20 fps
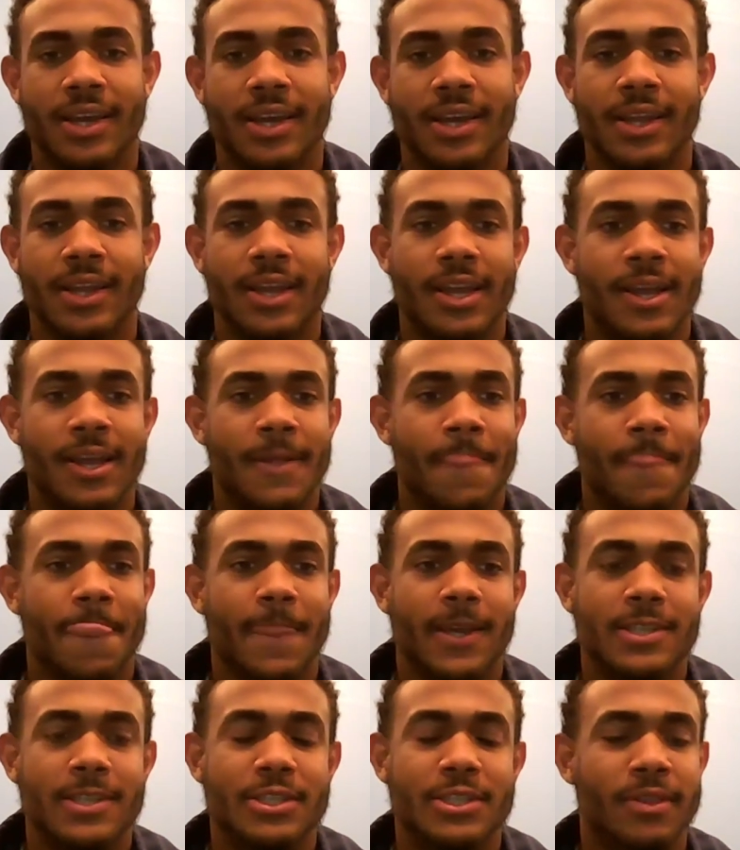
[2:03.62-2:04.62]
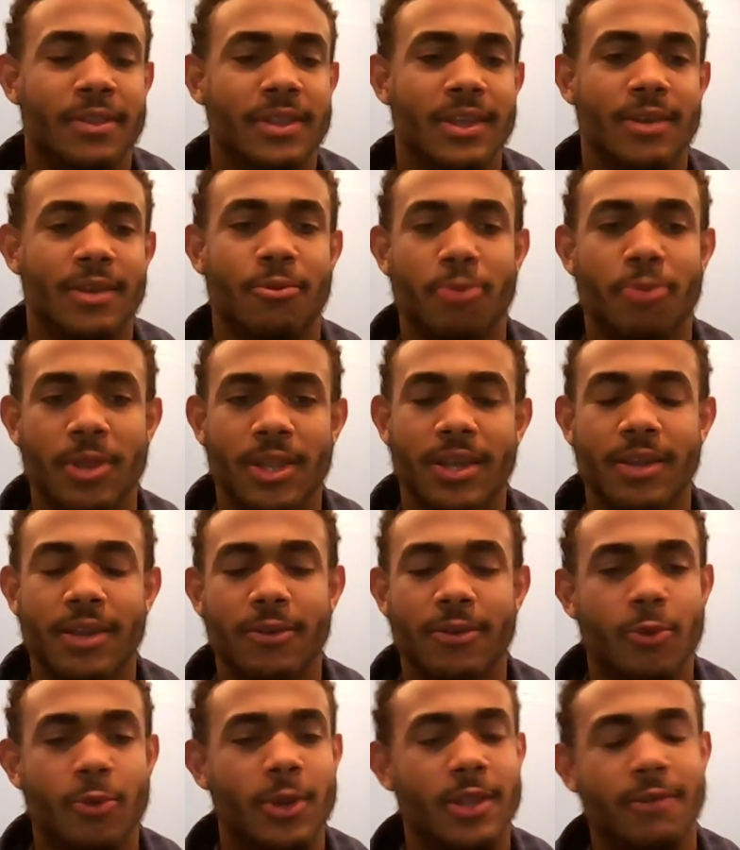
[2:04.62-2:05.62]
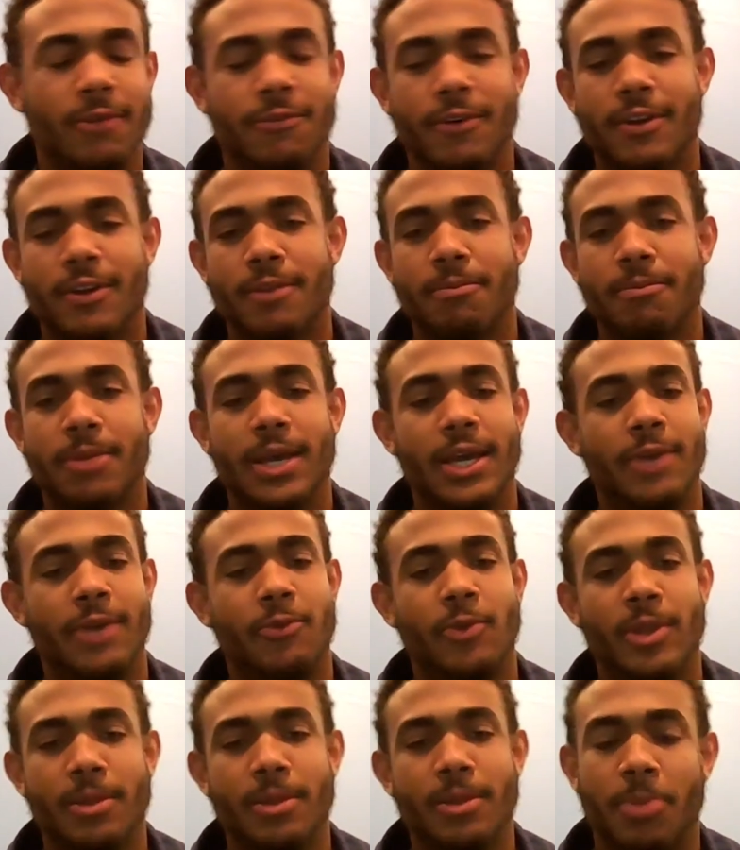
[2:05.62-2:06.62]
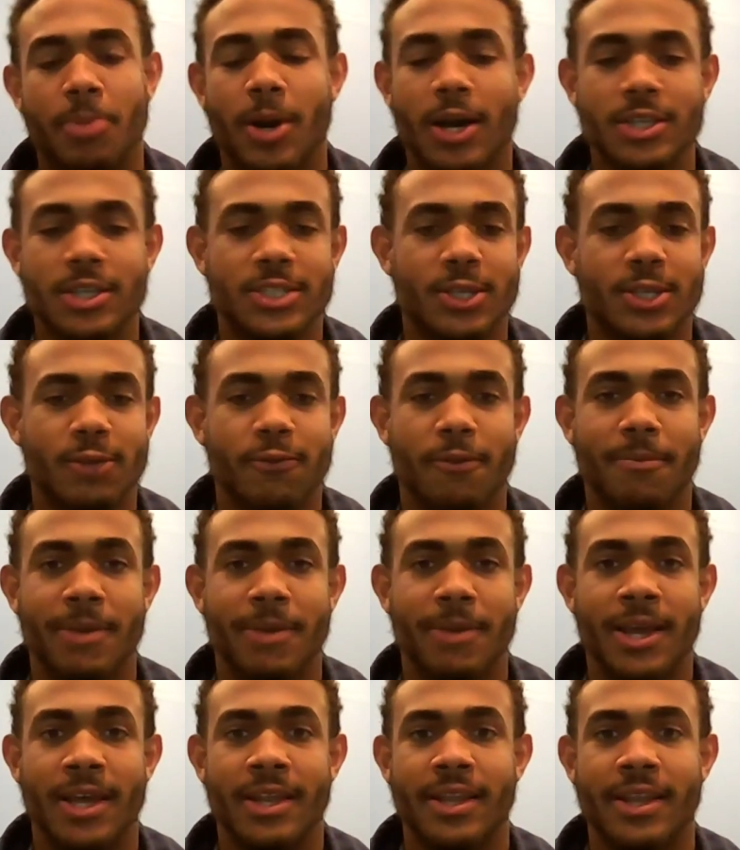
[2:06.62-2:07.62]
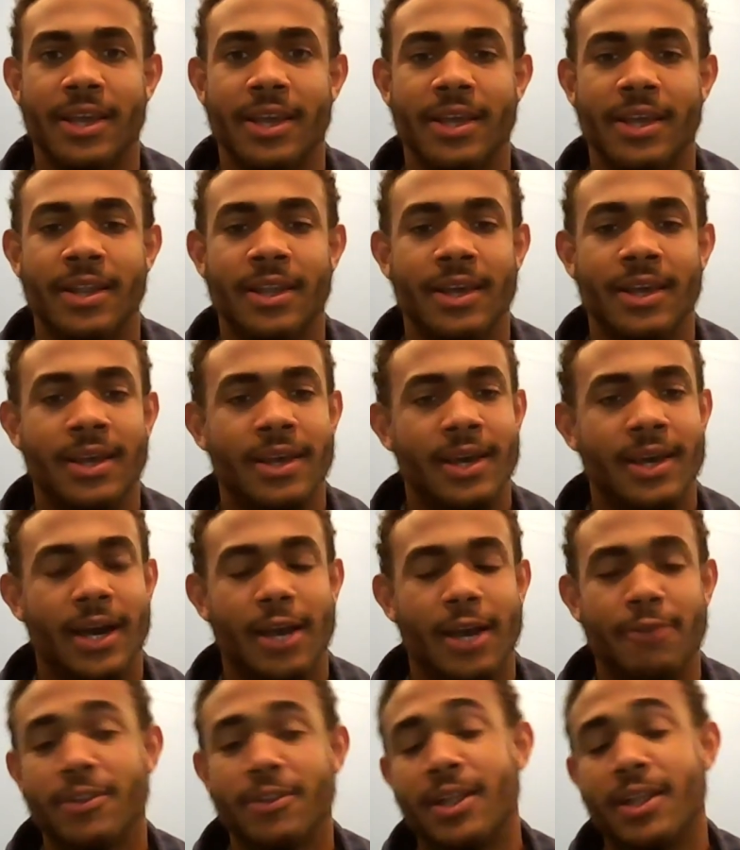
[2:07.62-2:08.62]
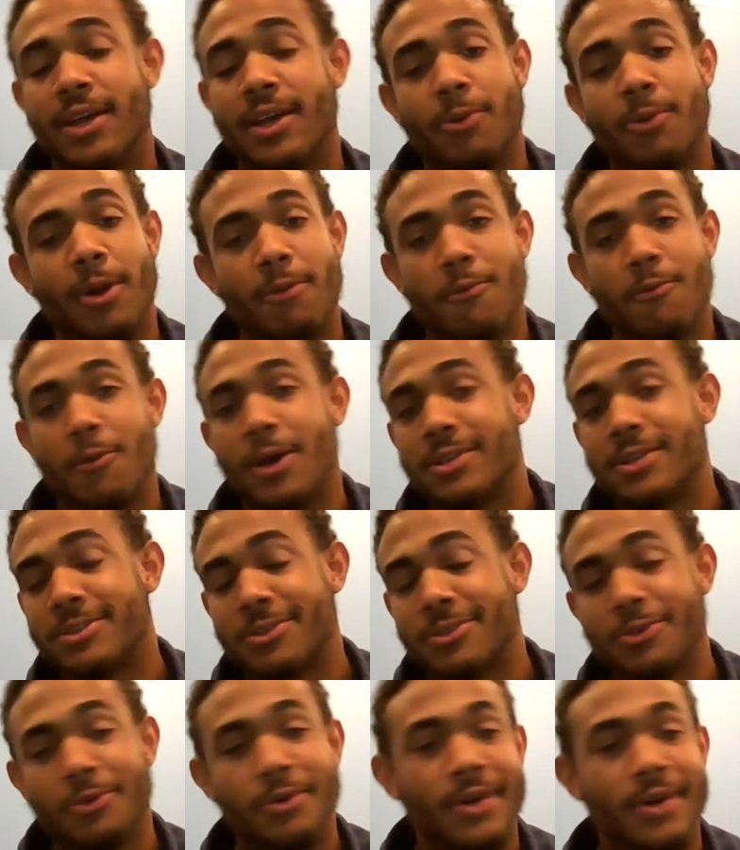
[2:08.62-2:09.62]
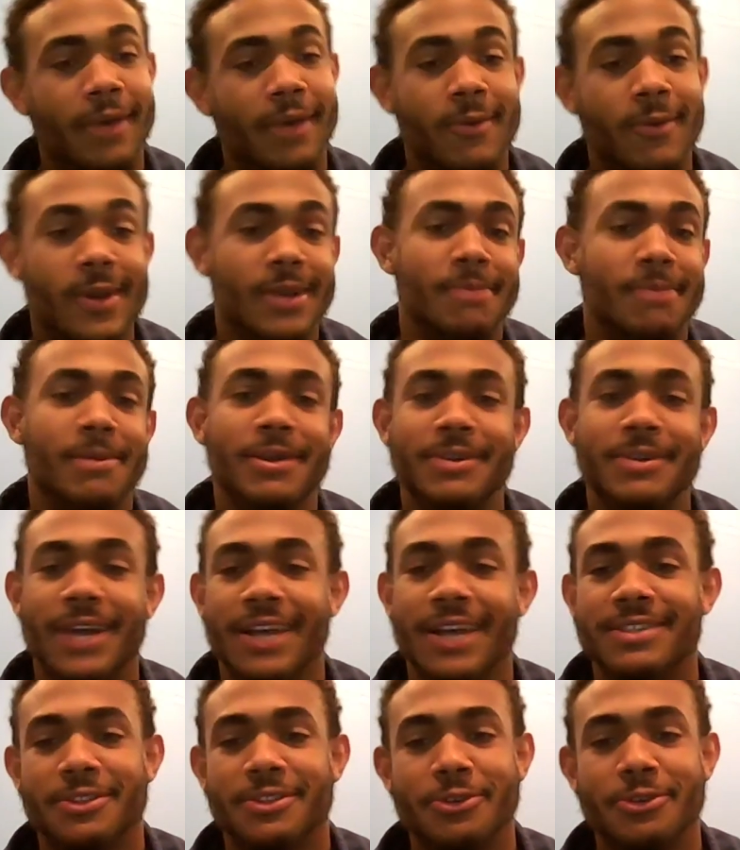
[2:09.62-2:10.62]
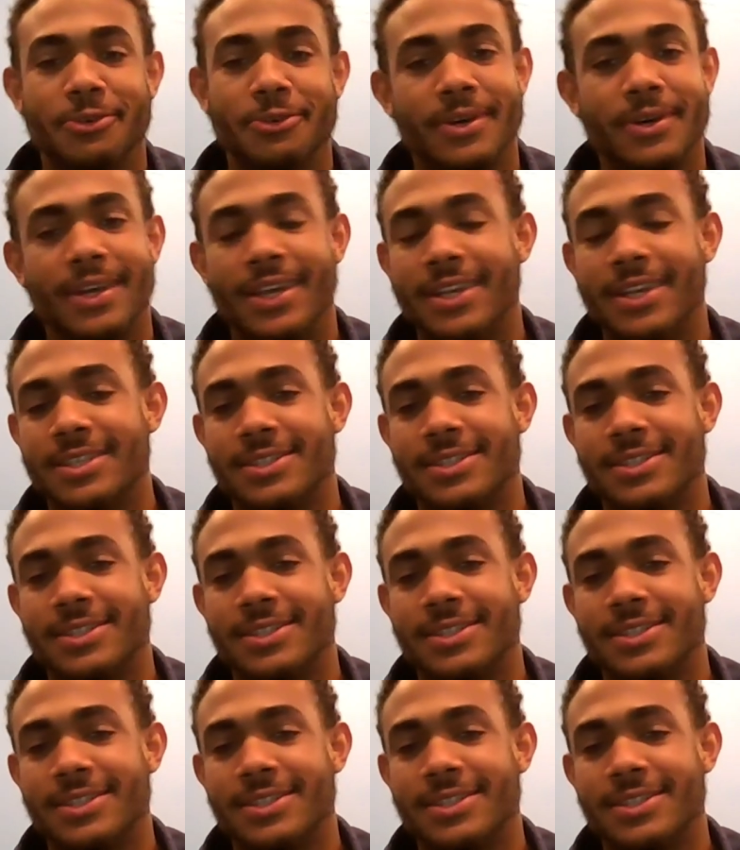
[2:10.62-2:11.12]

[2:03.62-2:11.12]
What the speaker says: Like, it's something really, really fun event, really positive event, and I feel like whoever wants to do it, I recommend you guys to do it.